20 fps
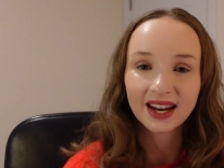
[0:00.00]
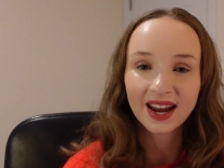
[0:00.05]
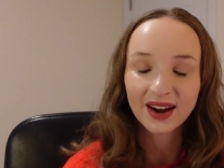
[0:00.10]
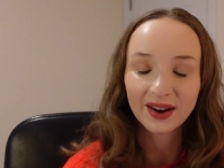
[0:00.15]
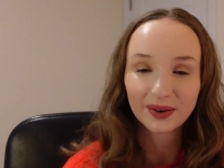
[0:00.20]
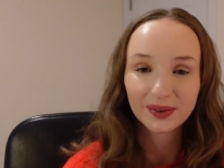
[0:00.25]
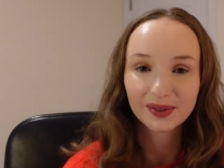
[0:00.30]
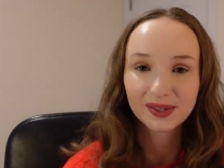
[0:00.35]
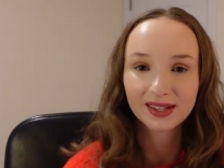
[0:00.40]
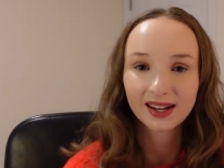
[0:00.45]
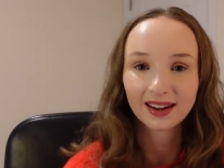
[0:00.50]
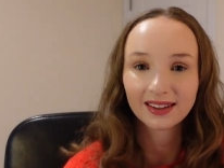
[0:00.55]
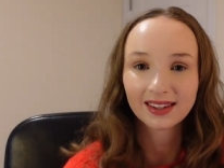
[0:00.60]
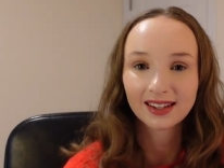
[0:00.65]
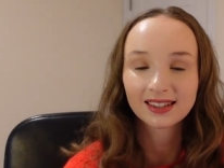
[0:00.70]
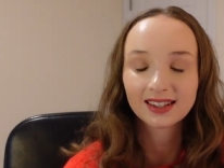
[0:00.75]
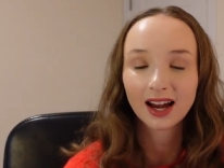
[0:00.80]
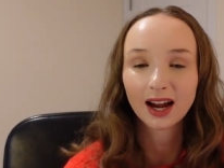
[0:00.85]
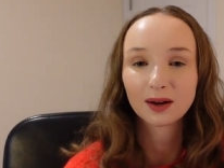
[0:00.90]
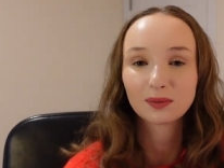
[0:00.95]
now's not
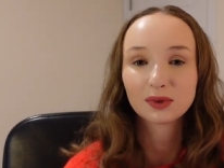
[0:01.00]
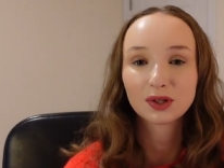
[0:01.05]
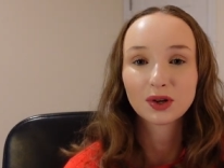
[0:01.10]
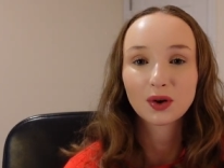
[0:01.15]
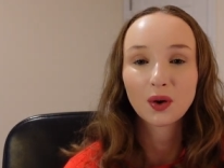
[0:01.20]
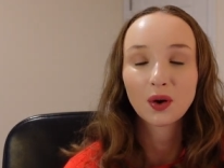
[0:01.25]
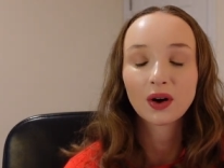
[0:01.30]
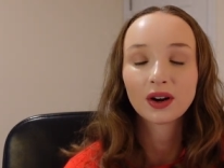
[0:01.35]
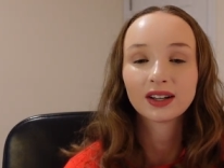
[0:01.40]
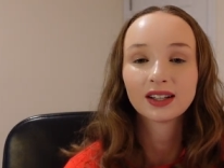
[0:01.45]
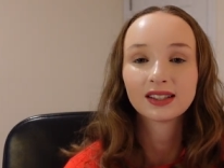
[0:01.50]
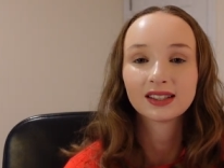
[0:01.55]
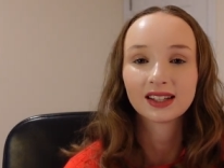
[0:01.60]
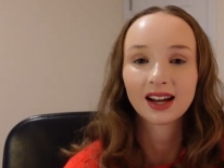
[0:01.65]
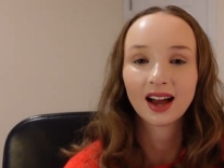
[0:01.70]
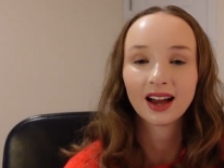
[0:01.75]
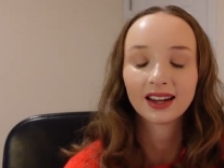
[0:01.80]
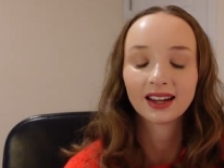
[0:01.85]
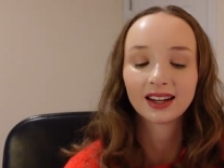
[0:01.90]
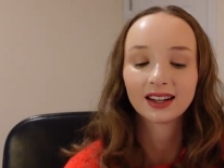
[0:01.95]
the time to go on a
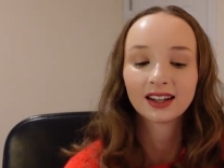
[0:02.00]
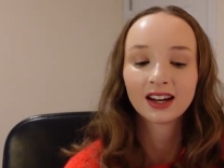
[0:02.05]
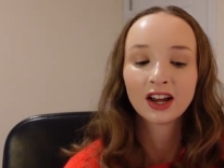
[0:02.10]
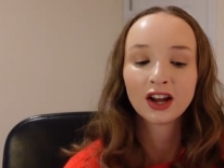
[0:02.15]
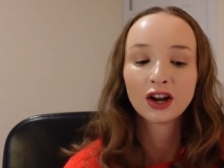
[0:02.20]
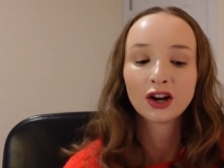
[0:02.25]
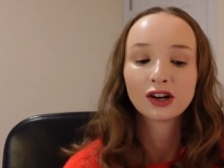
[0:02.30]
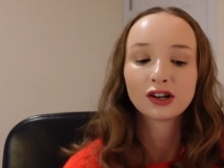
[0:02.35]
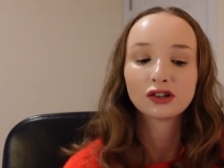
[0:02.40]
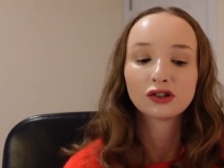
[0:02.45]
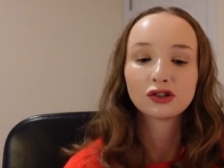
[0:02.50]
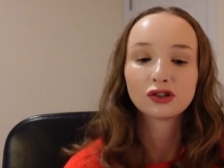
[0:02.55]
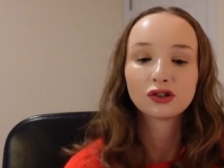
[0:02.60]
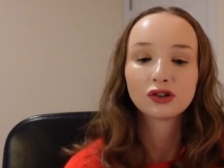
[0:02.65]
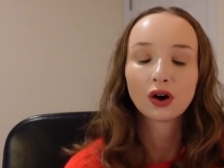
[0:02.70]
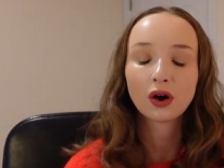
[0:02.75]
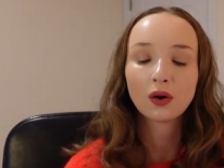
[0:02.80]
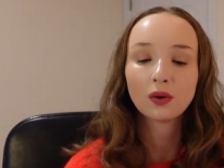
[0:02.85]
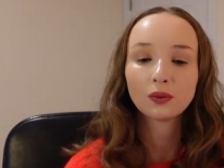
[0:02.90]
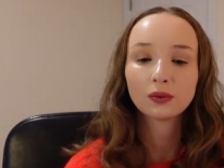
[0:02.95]
diet.
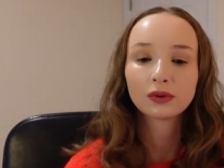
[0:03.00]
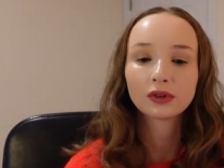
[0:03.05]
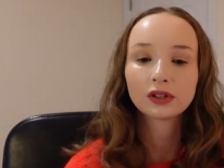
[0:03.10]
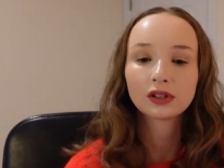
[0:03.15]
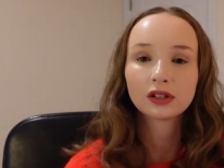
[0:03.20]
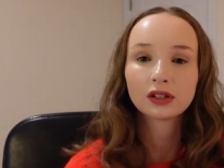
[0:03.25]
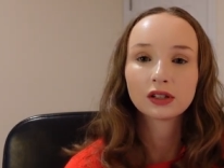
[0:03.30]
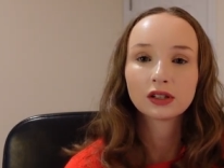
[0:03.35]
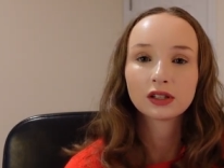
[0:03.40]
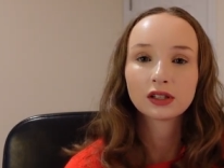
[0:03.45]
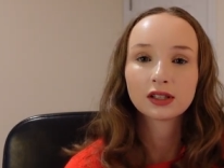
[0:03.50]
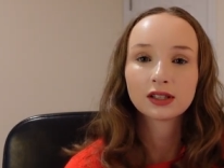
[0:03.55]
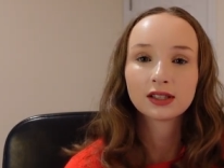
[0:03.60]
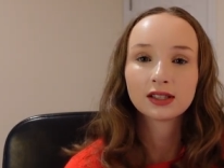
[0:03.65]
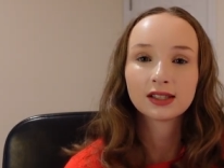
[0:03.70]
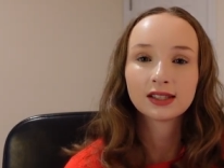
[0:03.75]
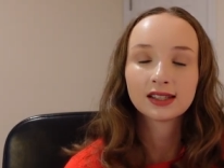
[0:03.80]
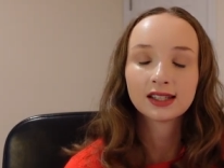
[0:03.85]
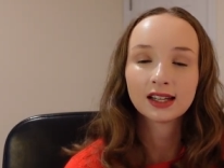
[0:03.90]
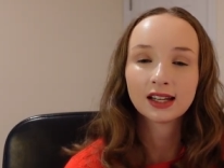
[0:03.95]
Don't
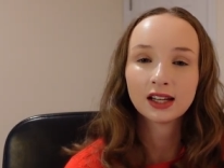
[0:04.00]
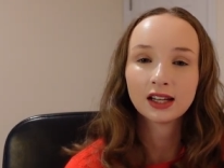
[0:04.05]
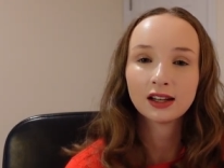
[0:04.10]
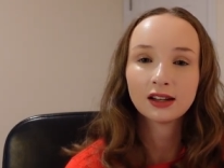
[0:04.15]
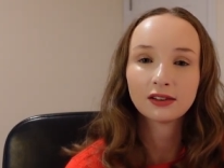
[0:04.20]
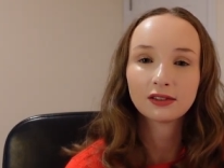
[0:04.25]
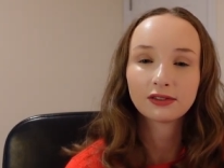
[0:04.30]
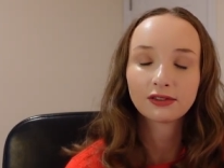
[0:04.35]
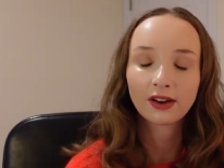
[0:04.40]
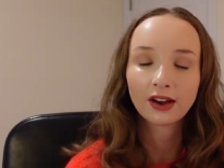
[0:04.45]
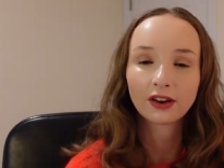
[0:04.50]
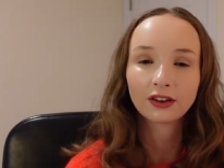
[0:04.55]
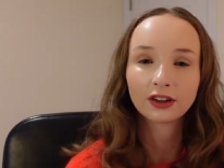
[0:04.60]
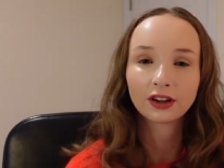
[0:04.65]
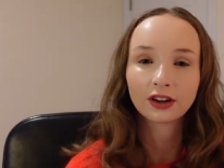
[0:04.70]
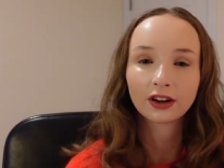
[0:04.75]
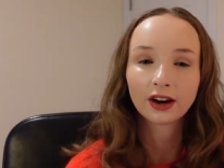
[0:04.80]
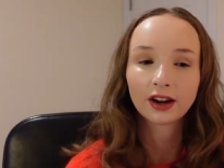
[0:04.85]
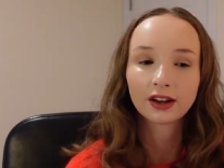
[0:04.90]
see failure